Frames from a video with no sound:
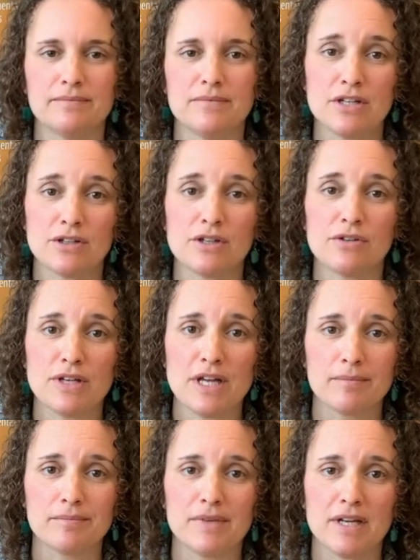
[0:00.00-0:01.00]
here at
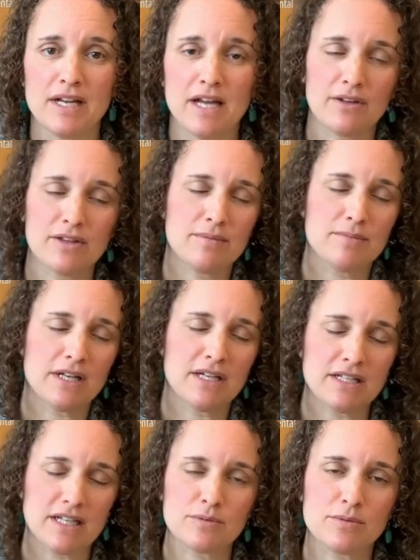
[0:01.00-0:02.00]
UVM and how they might
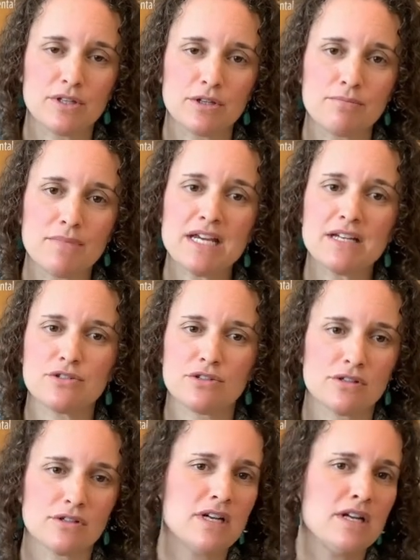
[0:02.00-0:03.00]
connect with your
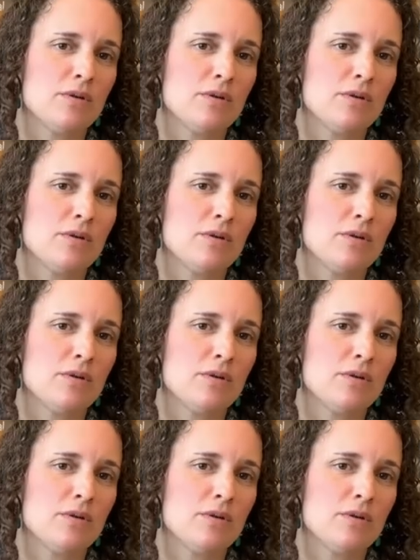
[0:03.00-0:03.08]
major,